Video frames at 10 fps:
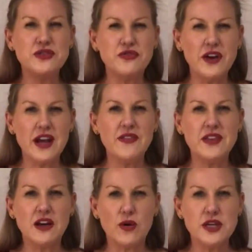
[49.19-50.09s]
to find
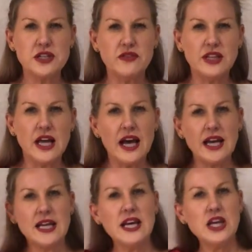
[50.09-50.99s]
the equation of a
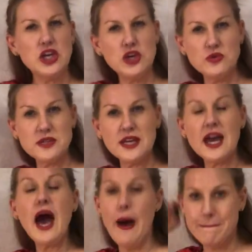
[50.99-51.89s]
line
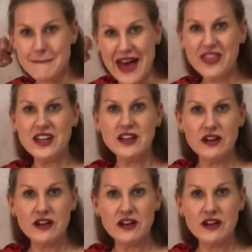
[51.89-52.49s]
using a method